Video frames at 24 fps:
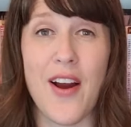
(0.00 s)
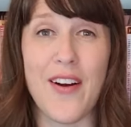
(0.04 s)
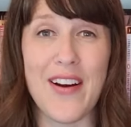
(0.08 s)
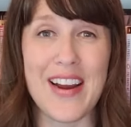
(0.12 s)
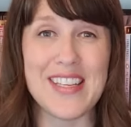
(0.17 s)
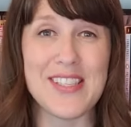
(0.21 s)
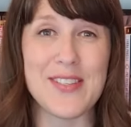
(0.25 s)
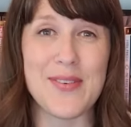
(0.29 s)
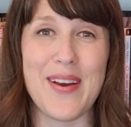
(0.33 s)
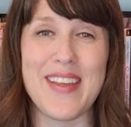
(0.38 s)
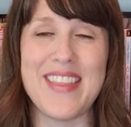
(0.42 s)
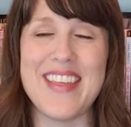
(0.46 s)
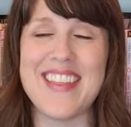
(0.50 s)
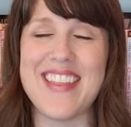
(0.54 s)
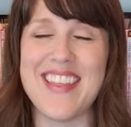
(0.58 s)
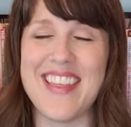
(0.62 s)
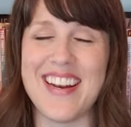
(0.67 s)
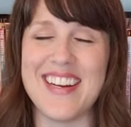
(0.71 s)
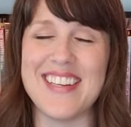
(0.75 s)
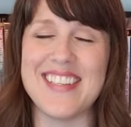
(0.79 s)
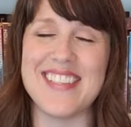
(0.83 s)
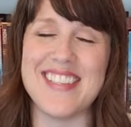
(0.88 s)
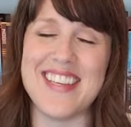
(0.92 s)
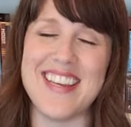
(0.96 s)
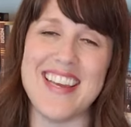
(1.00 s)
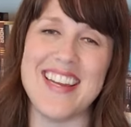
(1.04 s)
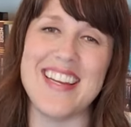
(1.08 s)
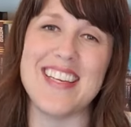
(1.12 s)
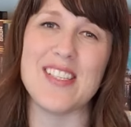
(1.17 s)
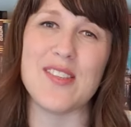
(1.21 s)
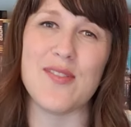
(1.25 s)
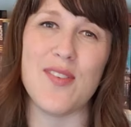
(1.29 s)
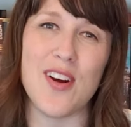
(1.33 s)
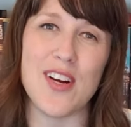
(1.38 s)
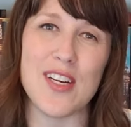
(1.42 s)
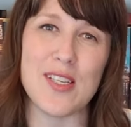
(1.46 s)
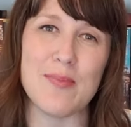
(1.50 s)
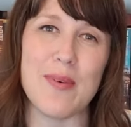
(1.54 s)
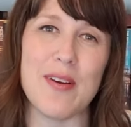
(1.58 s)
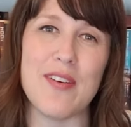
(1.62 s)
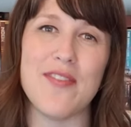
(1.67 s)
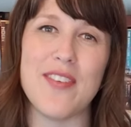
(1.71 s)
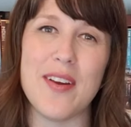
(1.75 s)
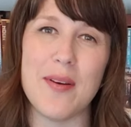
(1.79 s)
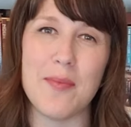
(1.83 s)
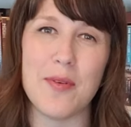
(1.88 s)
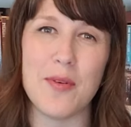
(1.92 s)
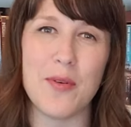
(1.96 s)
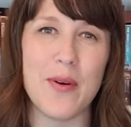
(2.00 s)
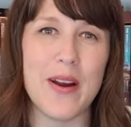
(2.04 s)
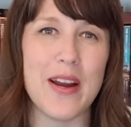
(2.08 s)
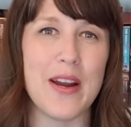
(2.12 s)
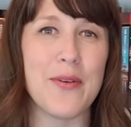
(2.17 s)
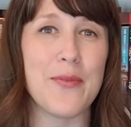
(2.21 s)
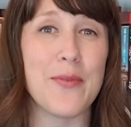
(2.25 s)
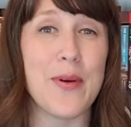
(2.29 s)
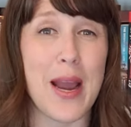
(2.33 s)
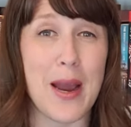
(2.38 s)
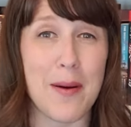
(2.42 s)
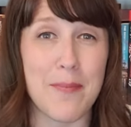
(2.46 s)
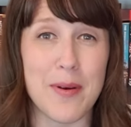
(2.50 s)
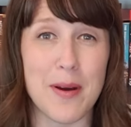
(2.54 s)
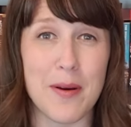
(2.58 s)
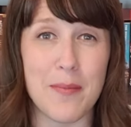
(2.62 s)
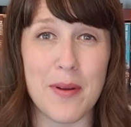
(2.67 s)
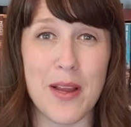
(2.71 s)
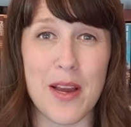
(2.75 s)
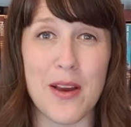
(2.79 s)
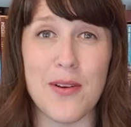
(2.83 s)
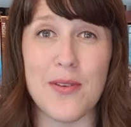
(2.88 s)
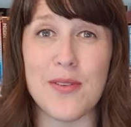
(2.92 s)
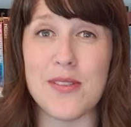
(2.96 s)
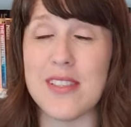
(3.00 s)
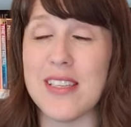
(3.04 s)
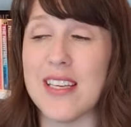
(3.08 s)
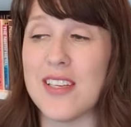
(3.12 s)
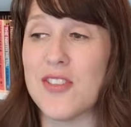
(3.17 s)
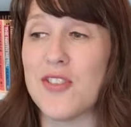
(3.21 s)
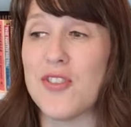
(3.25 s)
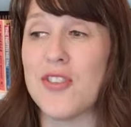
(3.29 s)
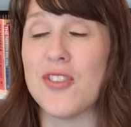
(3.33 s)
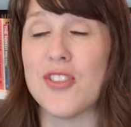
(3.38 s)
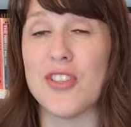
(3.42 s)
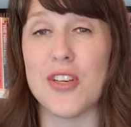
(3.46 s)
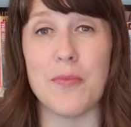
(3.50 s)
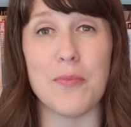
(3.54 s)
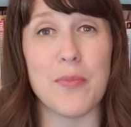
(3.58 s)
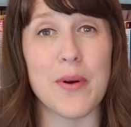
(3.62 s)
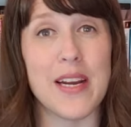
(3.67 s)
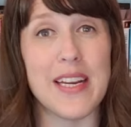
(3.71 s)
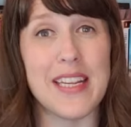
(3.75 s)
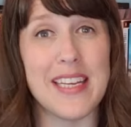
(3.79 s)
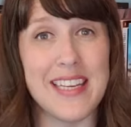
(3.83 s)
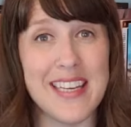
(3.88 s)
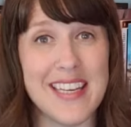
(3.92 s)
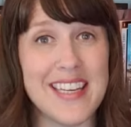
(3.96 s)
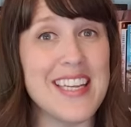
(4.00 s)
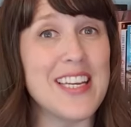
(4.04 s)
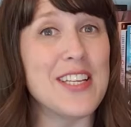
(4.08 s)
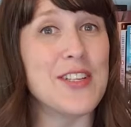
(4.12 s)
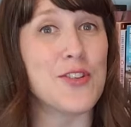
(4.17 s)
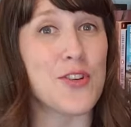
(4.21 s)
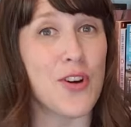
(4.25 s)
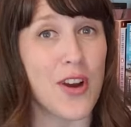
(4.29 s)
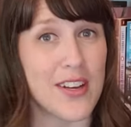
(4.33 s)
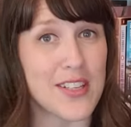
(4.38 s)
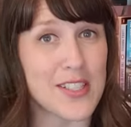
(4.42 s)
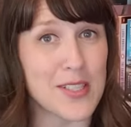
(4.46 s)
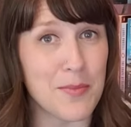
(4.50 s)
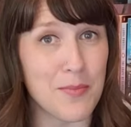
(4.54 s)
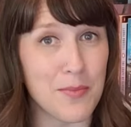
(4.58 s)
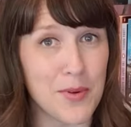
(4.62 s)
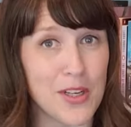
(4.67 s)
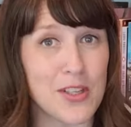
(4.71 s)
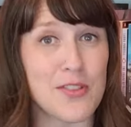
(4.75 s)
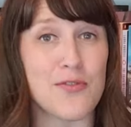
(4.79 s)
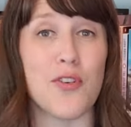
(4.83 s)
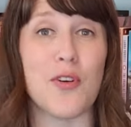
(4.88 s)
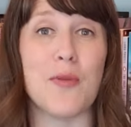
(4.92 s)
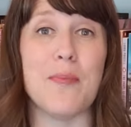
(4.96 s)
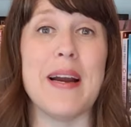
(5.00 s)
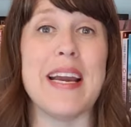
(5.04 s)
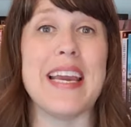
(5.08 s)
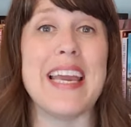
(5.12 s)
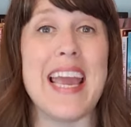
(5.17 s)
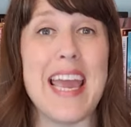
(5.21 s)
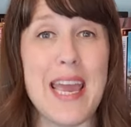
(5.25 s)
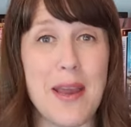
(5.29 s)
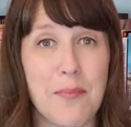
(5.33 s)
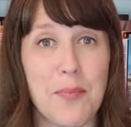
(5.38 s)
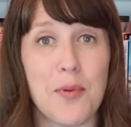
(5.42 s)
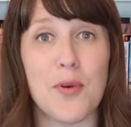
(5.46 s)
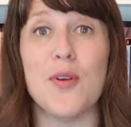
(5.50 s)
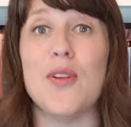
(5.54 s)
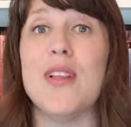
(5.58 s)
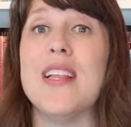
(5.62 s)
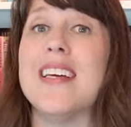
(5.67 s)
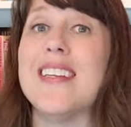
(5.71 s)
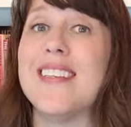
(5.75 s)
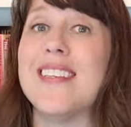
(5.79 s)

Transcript: All right, so I think that is it as far as my February wrap up goes. Let's just jump right in and draw some books for my April